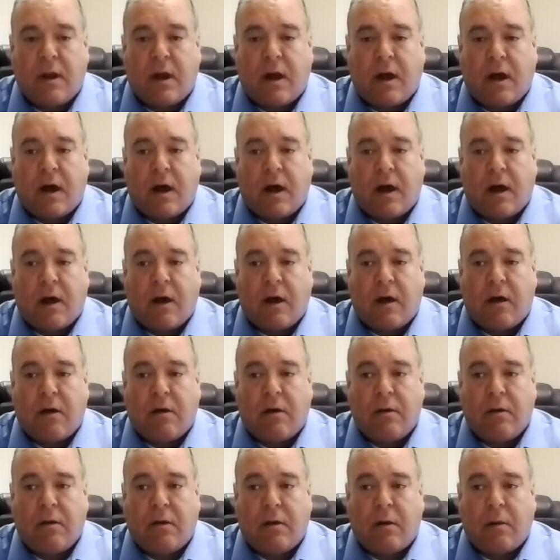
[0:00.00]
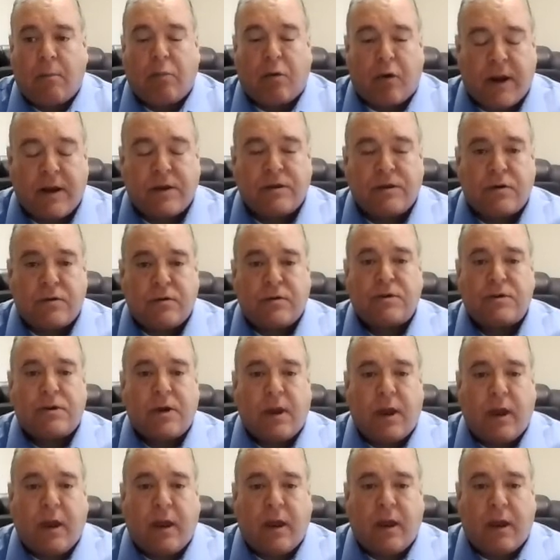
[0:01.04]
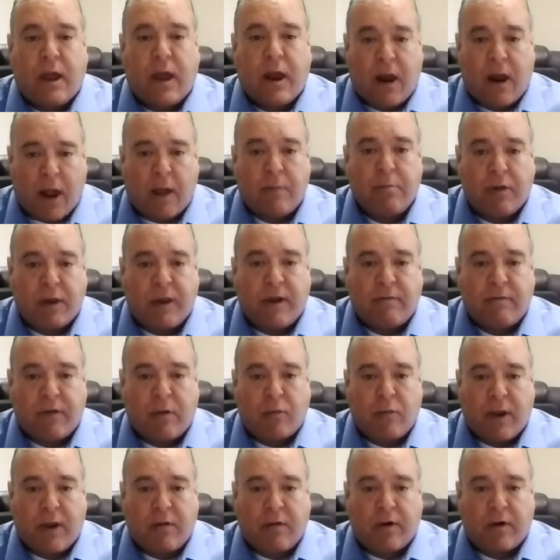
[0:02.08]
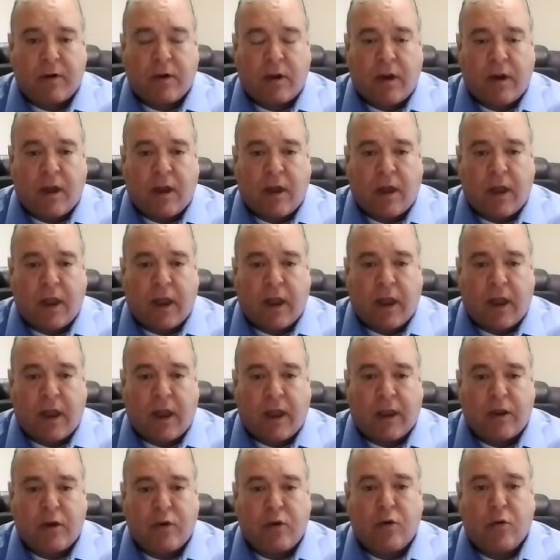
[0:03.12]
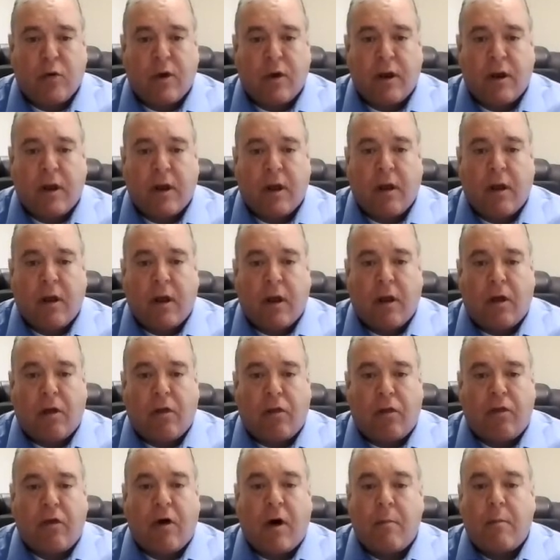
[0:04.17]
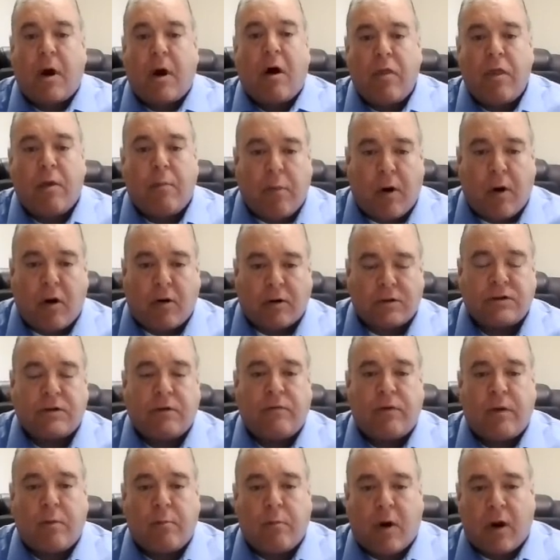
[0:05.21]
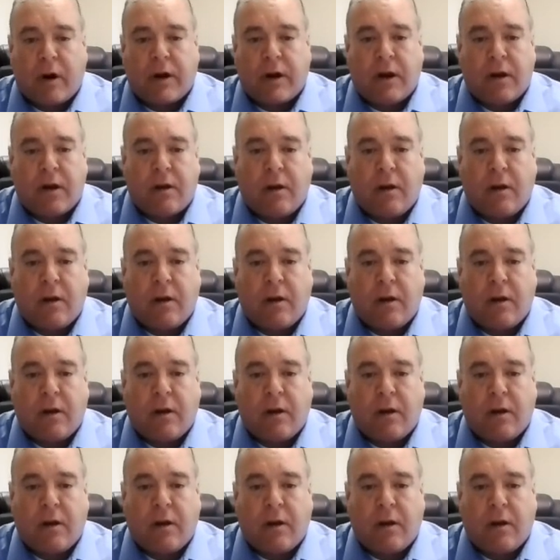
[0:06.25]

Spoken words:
Appraisers, and I believe that we have a good thumb on the pulse of the market,